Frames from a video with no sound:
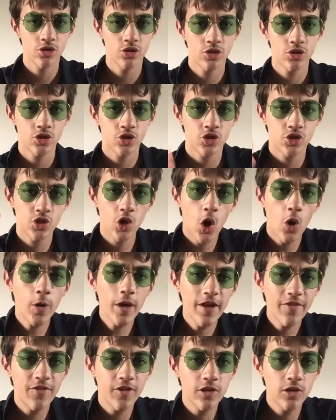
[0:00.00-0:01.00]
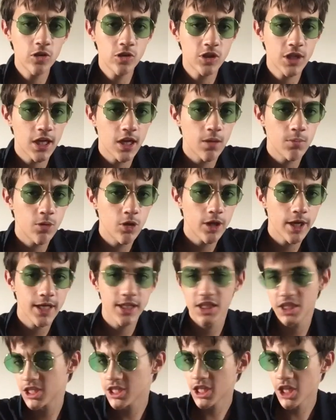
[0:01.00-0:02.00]
Sorry if it looks like I'm looking
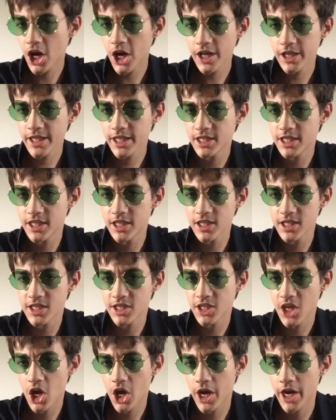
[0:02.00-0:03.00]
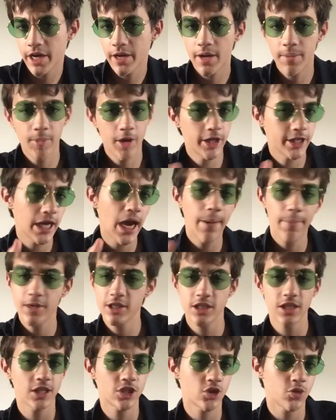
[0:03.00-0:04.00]
slightly to the side, my camera's
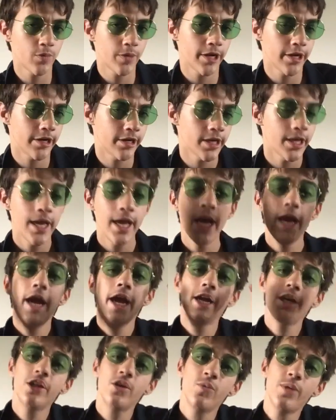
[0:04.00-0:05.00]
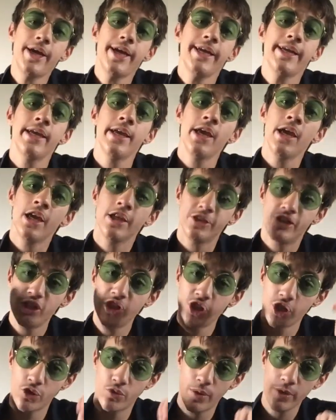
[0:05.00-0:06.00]
a little weird. Anyway,
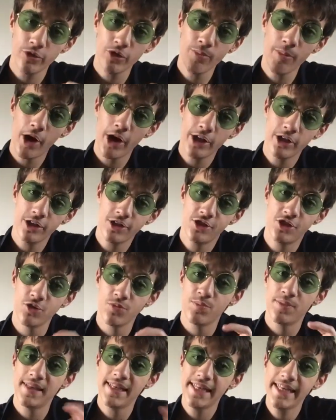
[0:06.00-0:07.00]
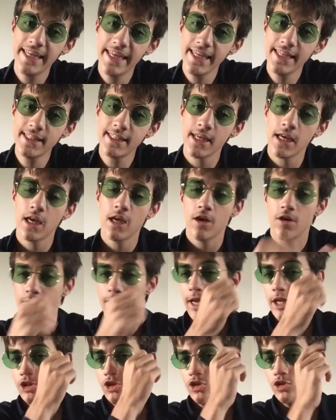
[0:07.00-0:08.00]
just a quick reminder to please
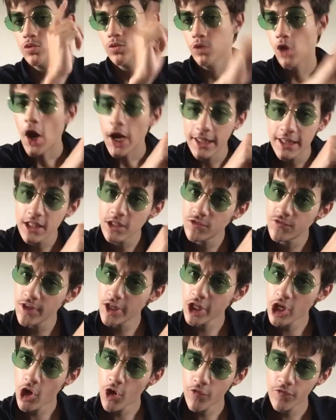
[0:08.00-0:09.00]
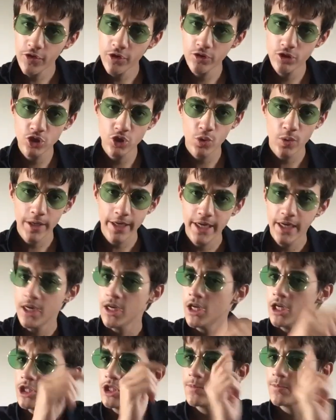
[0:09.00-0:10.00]
make sure to like this video if you enjoy it,
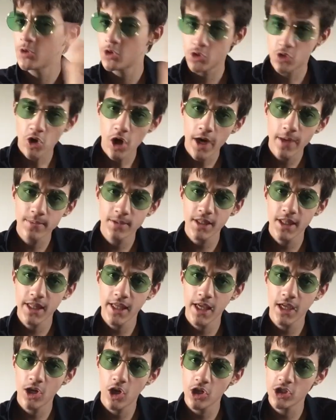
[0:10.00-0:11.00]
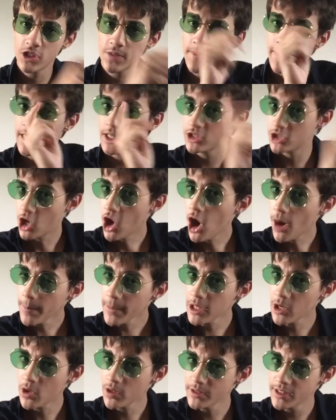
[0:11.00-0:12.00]
subscribe to the King Awesome, and
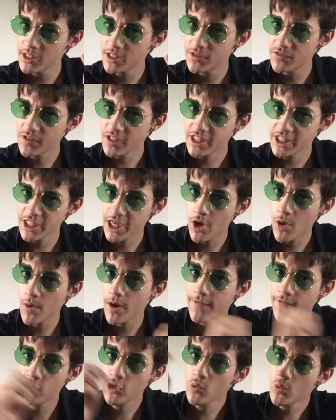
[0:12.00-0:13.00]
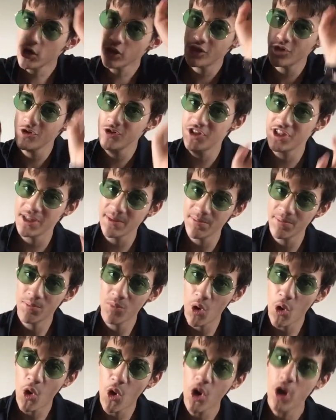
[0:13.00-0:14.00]
comment on this video if you want to see
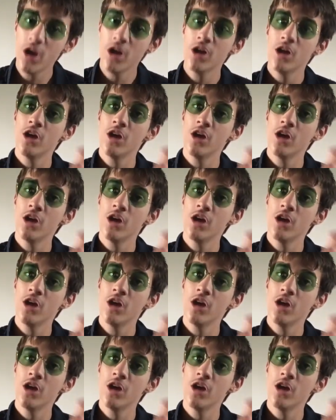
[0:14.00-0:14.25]
more